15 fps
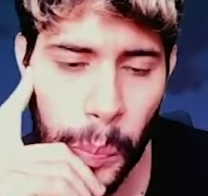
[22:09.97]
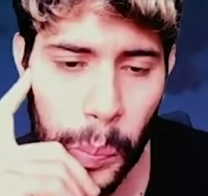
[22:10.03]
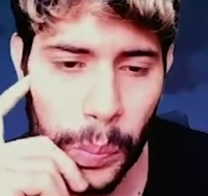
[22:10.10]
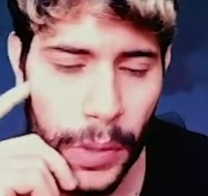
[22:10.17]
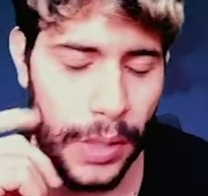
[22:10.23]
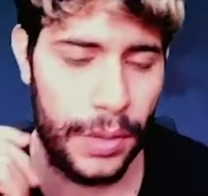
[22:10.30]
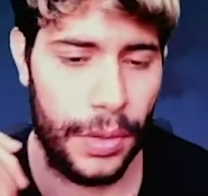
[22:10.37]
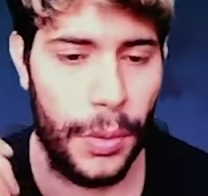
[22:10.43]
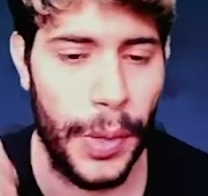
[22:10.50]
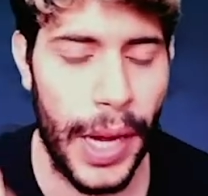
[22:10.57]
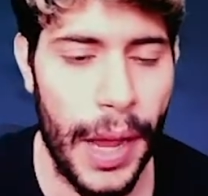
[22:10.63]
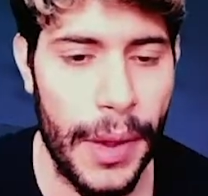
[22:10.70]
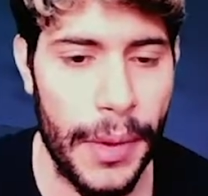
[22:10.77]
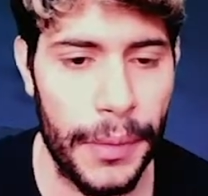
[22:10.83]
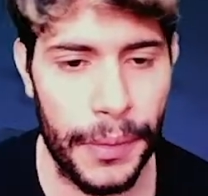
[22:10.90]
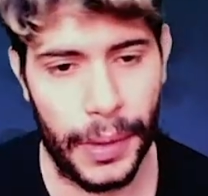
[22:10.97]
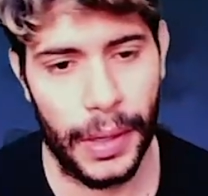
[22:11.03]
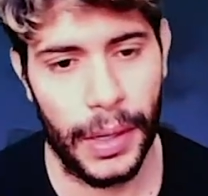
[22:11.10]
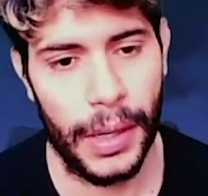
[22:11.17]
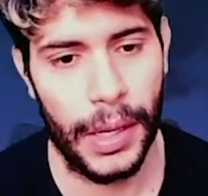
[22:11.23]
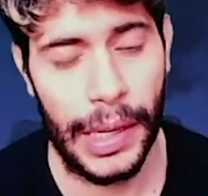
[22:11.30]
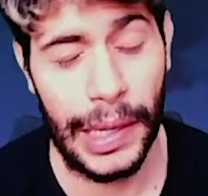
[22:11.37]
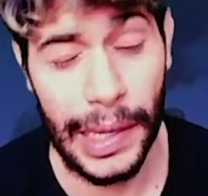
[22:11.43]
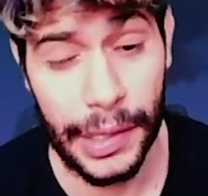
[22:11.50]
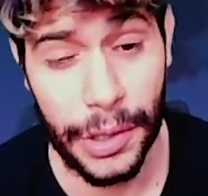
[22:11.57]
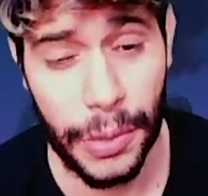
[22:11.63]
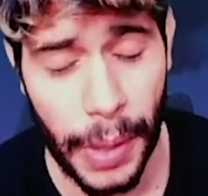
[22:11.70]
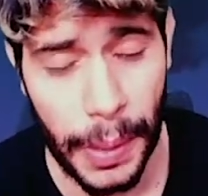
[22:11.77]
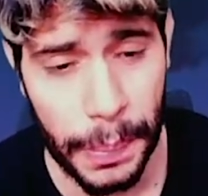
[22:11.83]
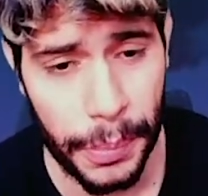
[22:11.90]
So we have
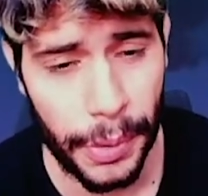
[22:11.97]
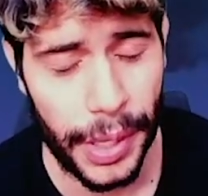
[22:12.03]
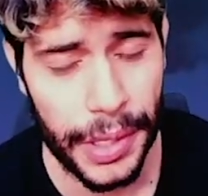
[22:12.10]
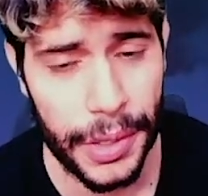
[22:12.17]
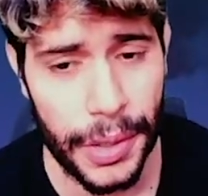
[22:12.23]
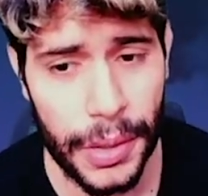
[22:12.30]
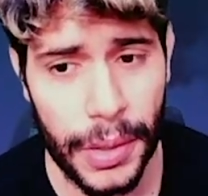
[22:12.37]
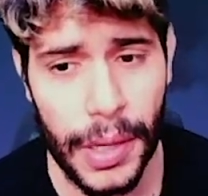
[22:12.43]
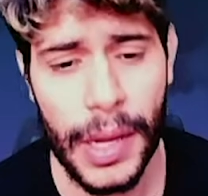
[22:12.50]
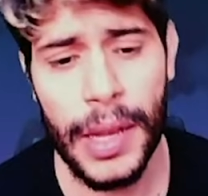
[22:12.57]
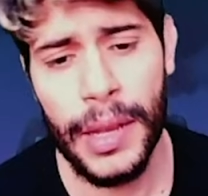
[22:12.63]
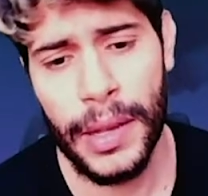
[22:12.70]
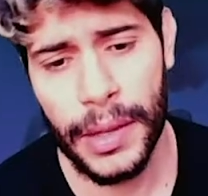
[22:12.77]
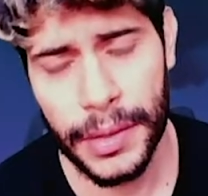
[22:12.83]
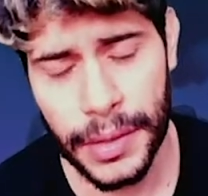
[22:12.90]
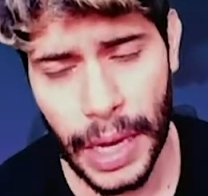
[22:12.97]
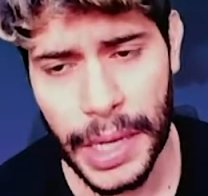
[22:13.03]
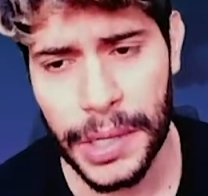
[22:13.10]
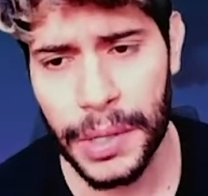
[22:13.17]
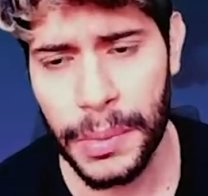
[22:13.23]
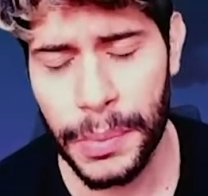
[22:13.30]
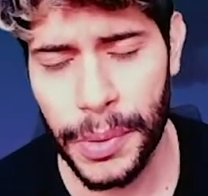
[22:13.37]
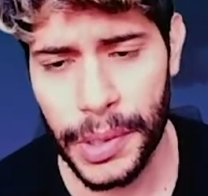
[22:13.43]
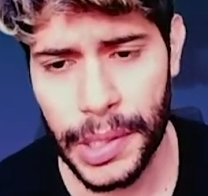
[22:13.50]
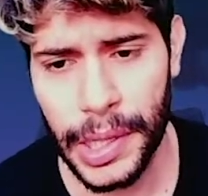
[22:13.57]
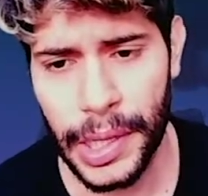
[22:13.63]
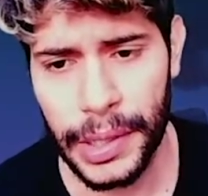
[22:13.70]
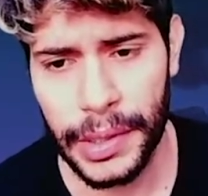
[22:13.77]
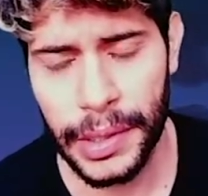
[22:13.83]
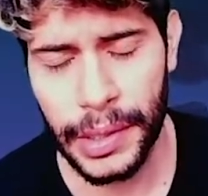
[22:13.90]
Electro Web pressure, Sashin
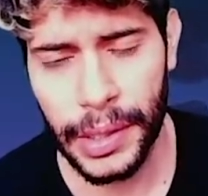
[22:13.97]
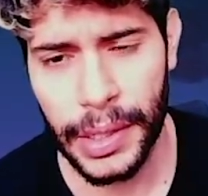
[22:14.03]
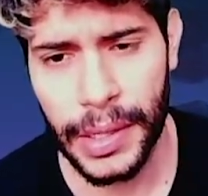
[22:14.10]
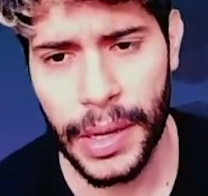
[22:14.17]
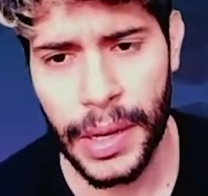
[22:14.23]
protected.